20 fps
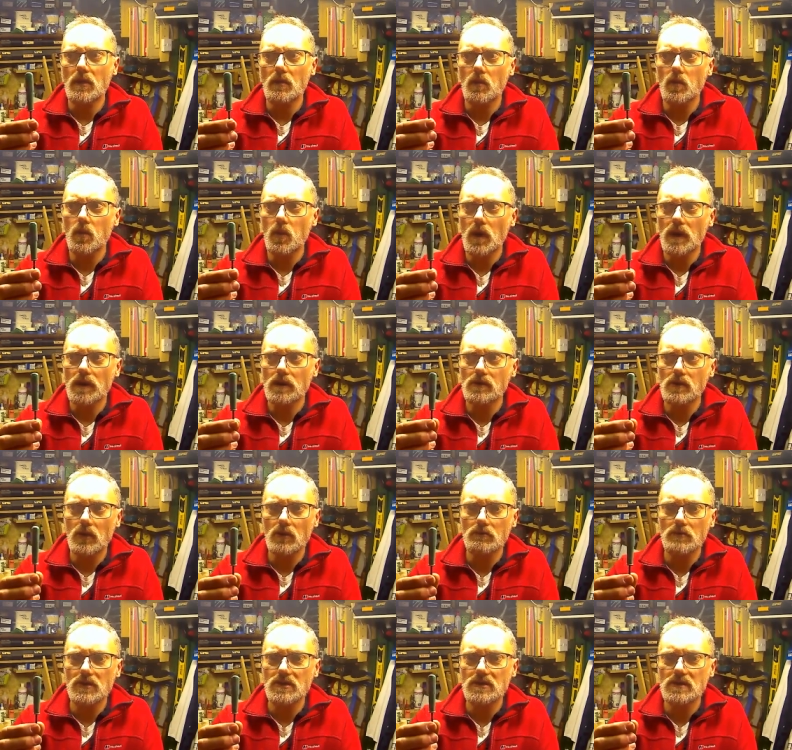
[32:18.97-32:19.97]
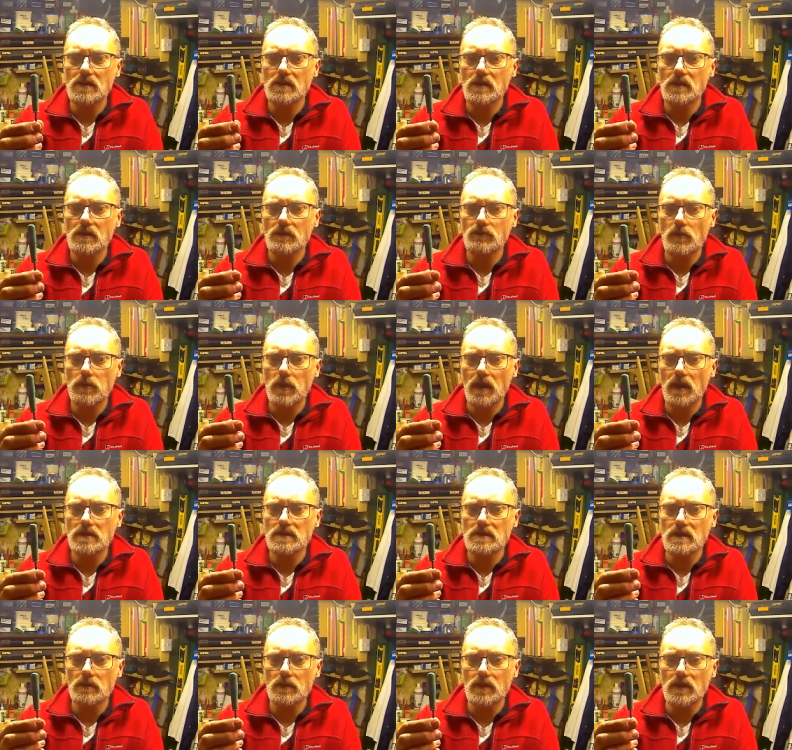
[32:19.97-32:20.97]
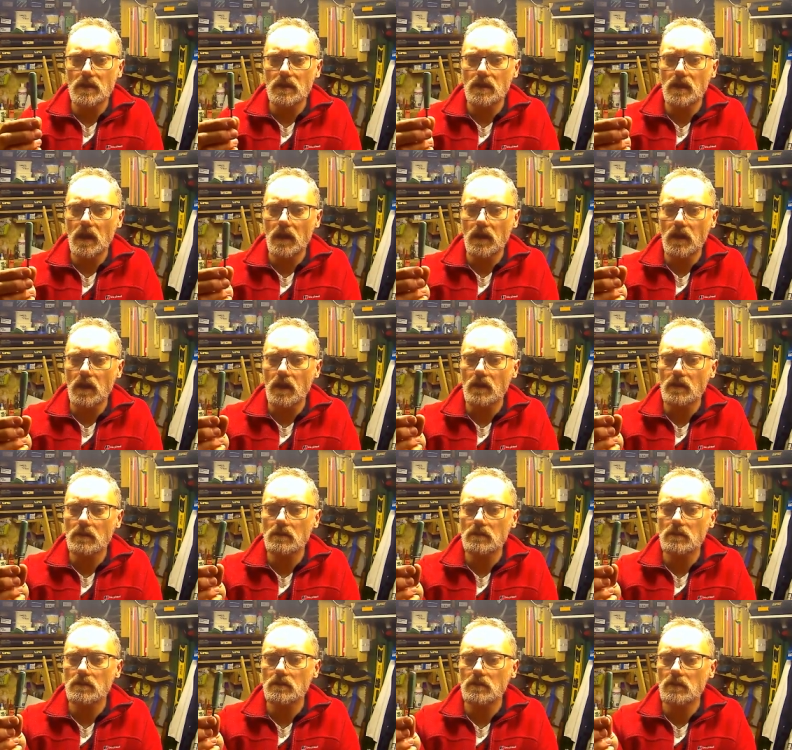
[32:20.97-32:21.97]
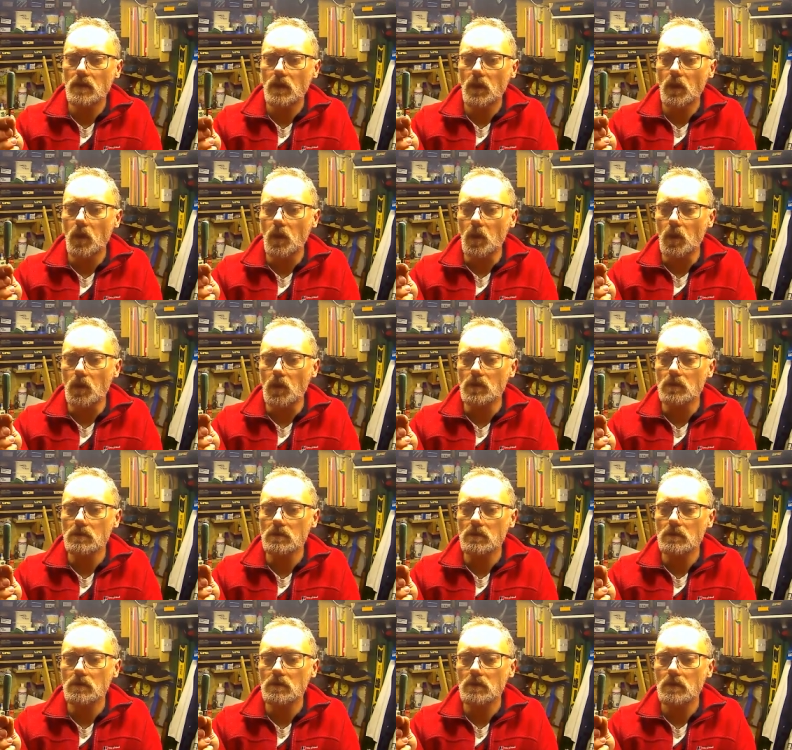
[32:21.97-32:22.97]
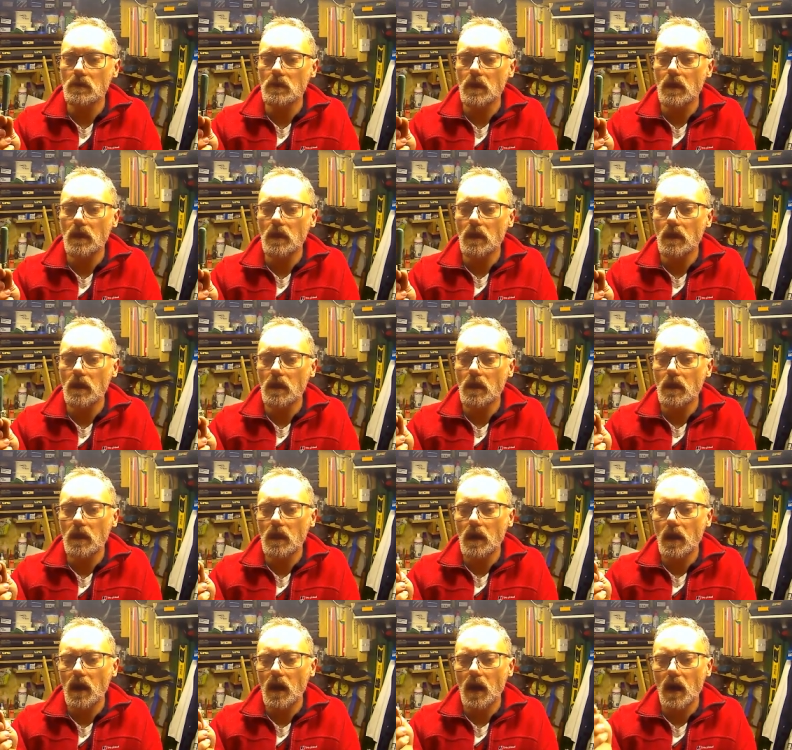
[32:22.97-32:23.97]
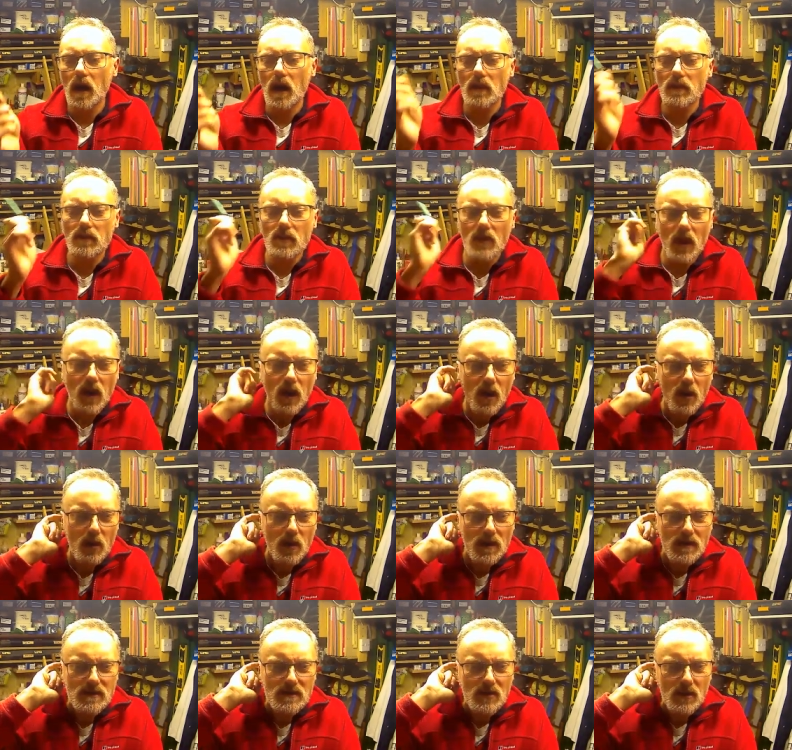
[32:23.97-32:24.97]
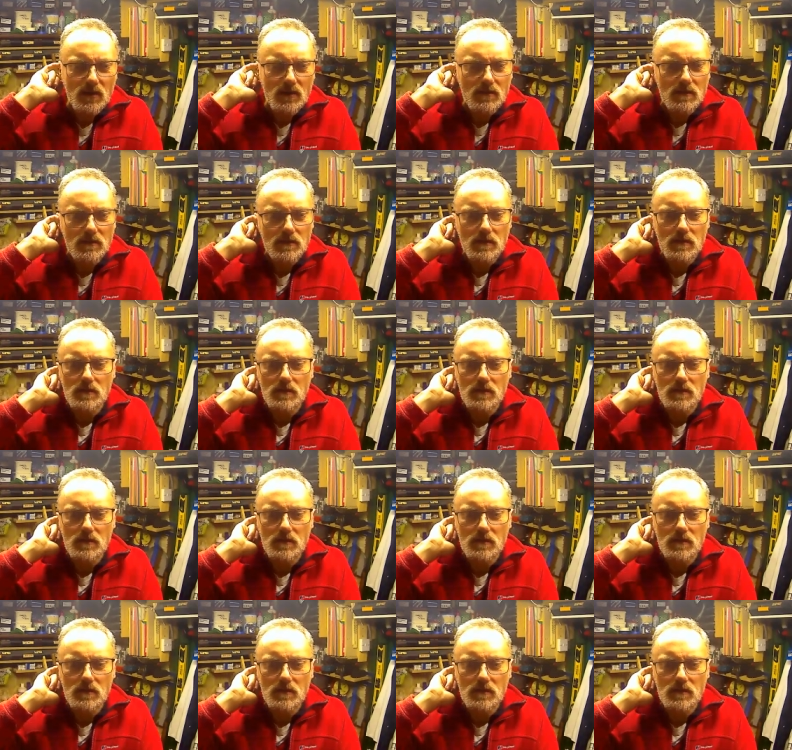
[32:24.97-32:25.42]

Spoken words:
that one had gone missing and he'd replaced it with another ball. No, it's on.